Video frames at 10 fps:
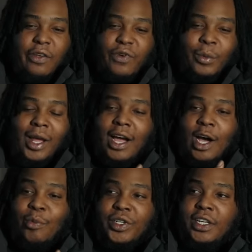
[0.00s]
if I'm
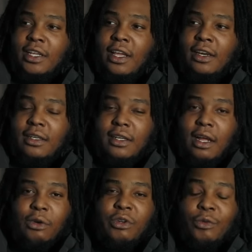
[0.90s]
not upping it again,
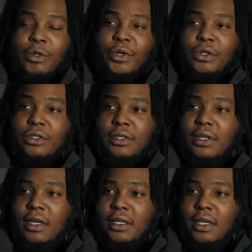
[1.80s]
I don't even want to post it.
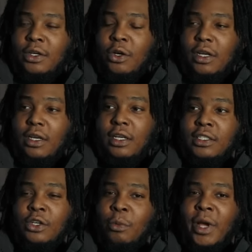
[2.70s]
Like mm. it don't,
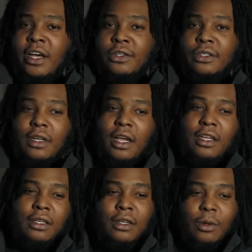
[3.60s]
cause it don't matter.
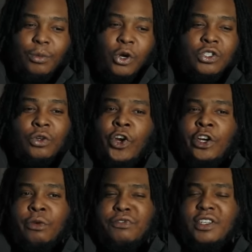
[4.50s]
Like posting
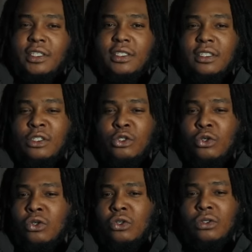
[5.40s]
random fish and shit is
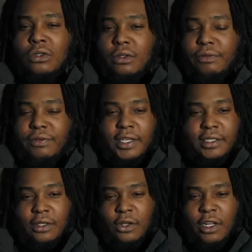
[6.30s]
cool,
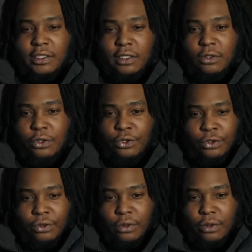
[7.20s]
flexing all that shit
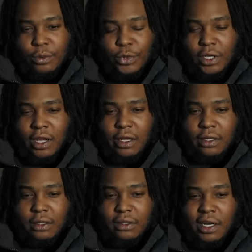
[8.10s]
cool, but
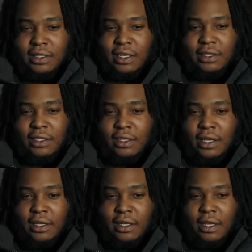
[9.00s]
like at the end of the
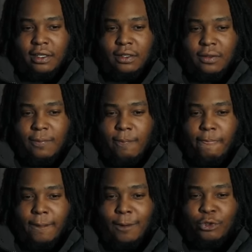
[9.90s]
day, like
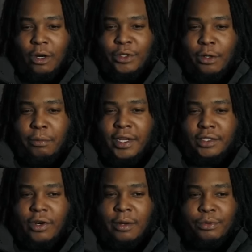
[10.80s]
I'm trying to be the
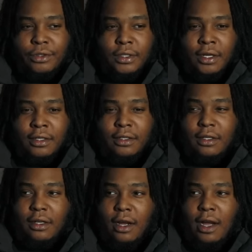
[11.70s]
best rapper. Like
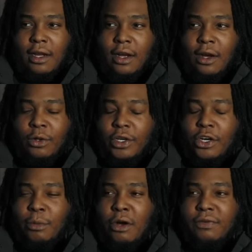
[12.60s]
mm. I, I, don't
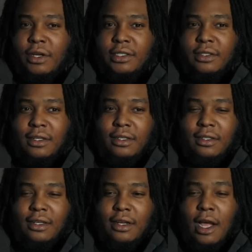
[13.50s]
care about flexing. Like
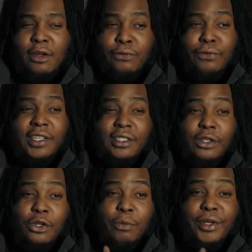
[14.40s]
I could flex in
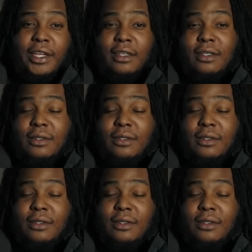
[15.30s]
a little pic